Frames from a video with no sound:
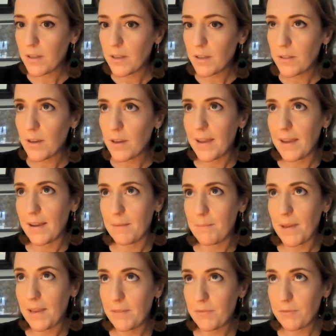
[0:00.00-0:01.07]

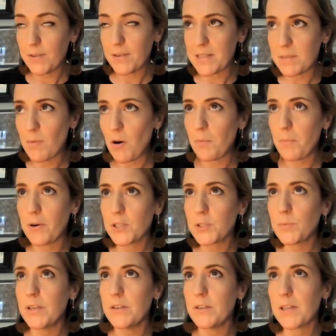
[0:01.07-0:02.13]
If we're in small boats,
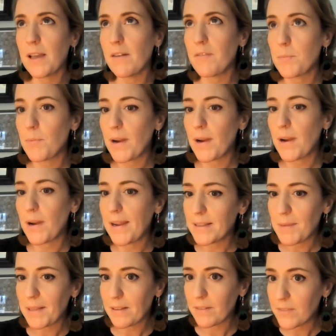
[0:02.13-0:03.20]
we usually have a break
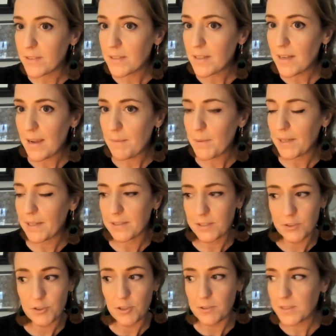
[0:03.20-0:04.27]
in the middle of the day
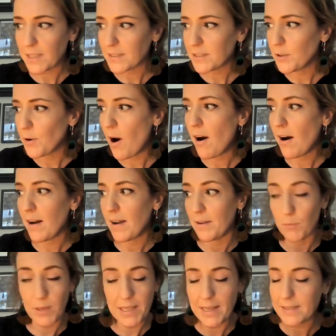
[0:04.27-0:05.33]
because the drones get too hot
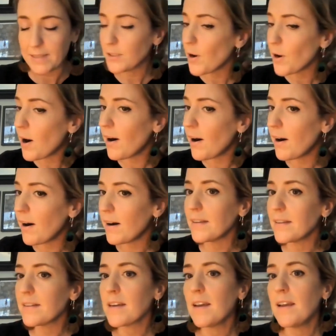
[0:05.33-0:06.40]
and we get too hot,
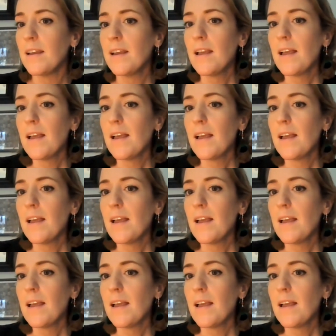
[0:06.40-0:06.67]
and